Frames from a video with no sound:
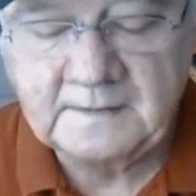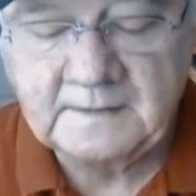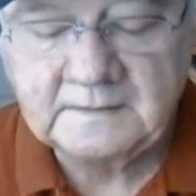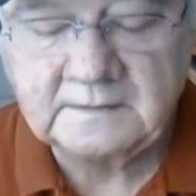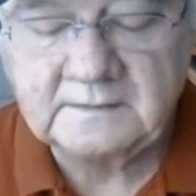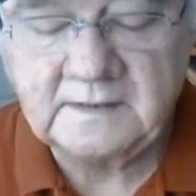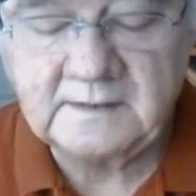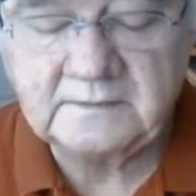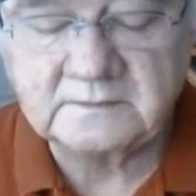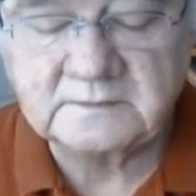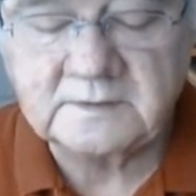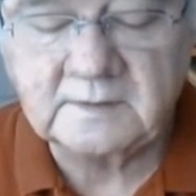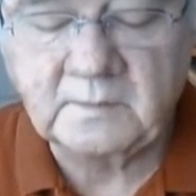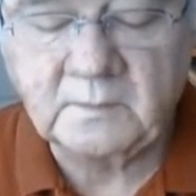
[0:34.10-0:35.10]
Contenders
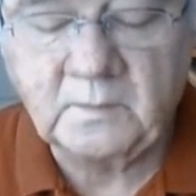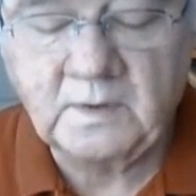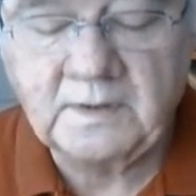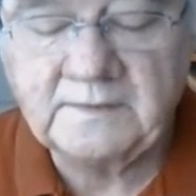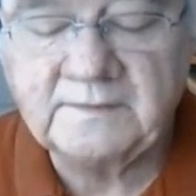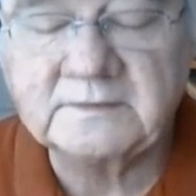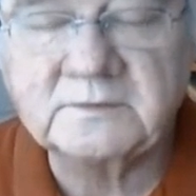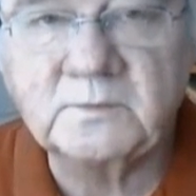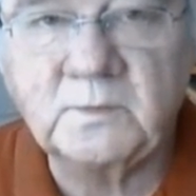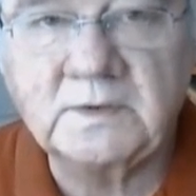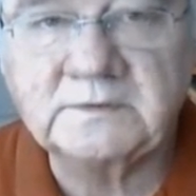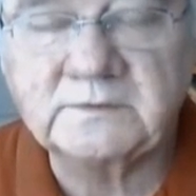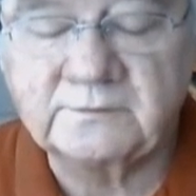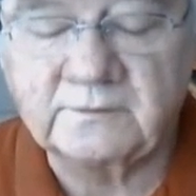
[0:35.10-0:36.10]
number 1, this
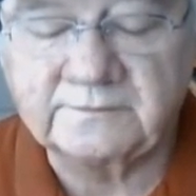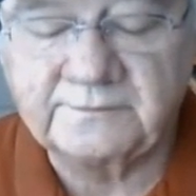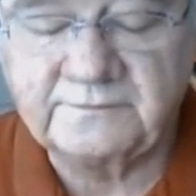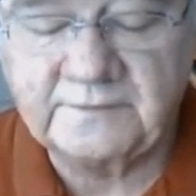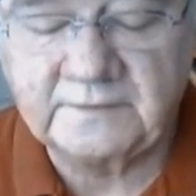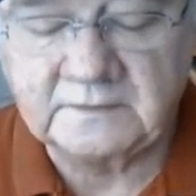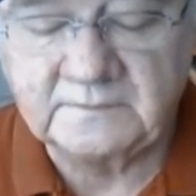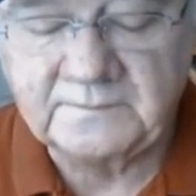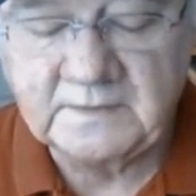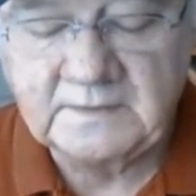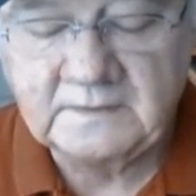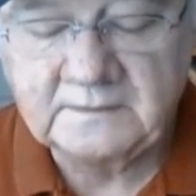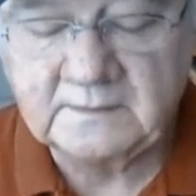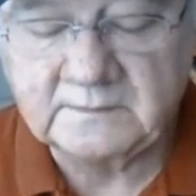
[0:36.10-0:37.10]
one's for Phil,
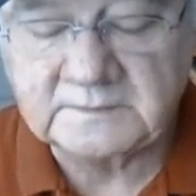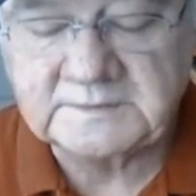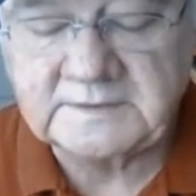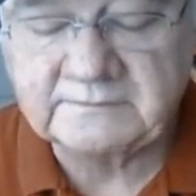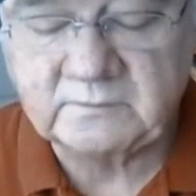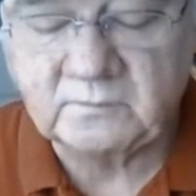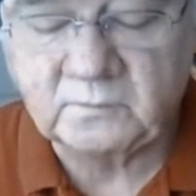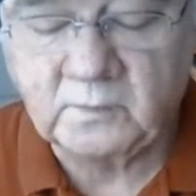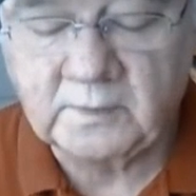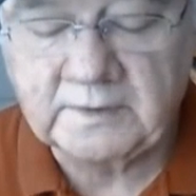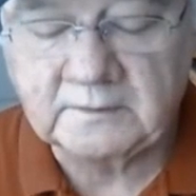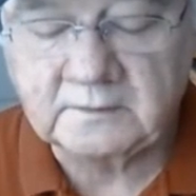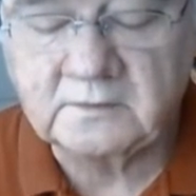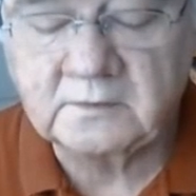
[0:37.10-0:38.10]
number 7
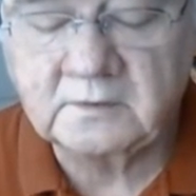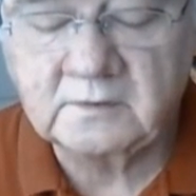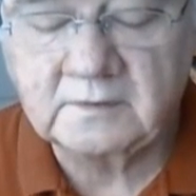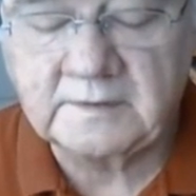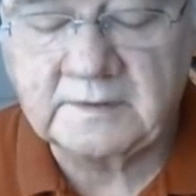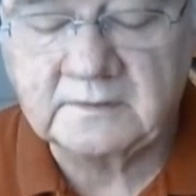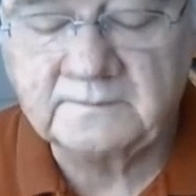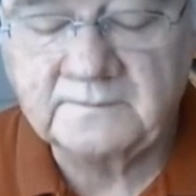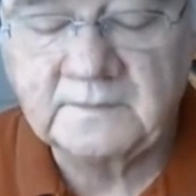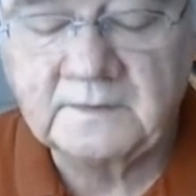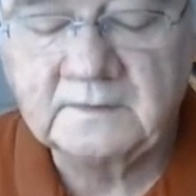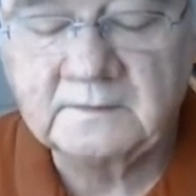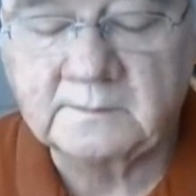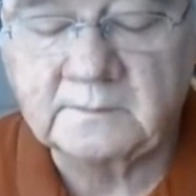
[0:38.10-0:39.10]
Royal Courier,
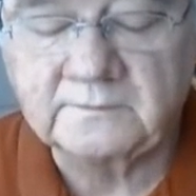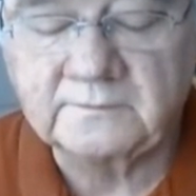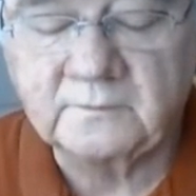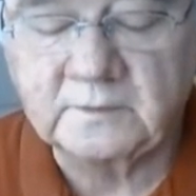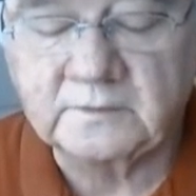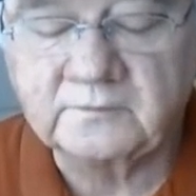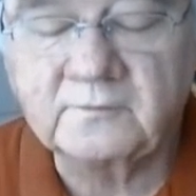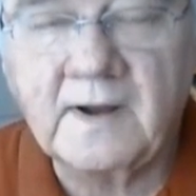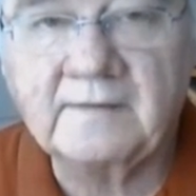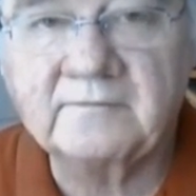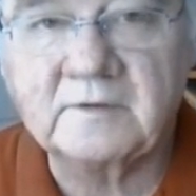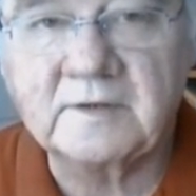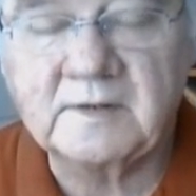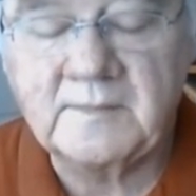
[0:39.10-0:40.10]
number 4
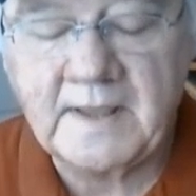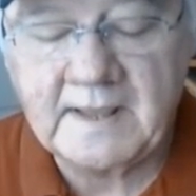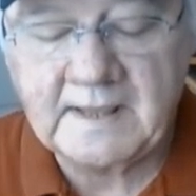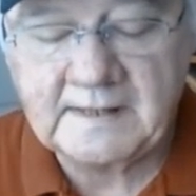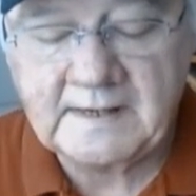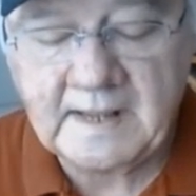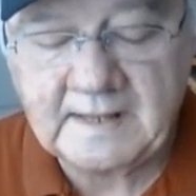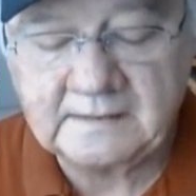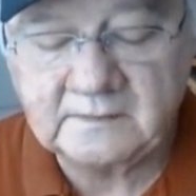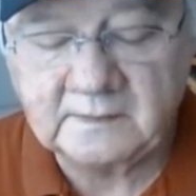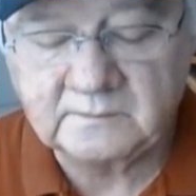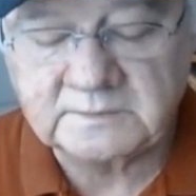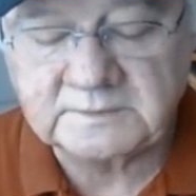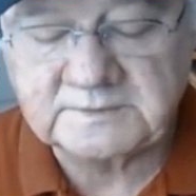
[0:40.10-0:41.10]
Travelin' Man, and
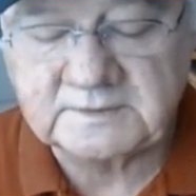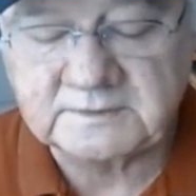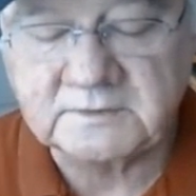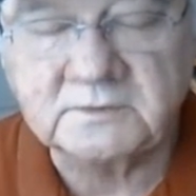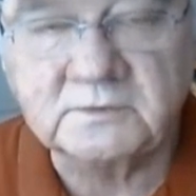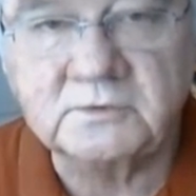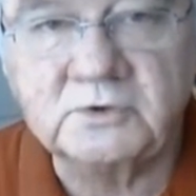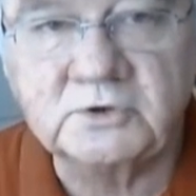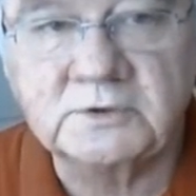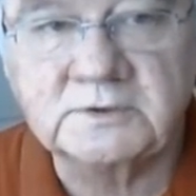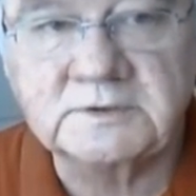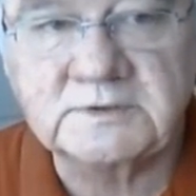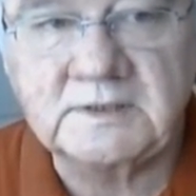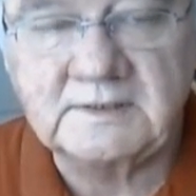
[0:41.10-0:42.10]
number 6
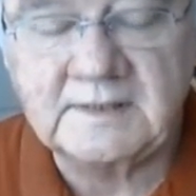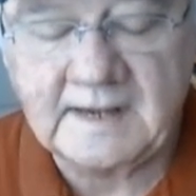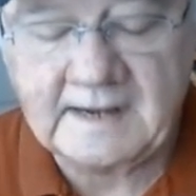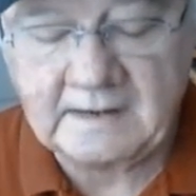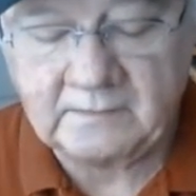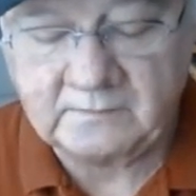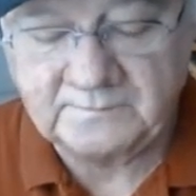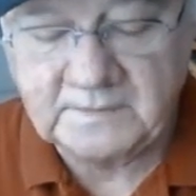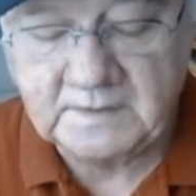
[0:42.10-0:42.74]
Jersey Town.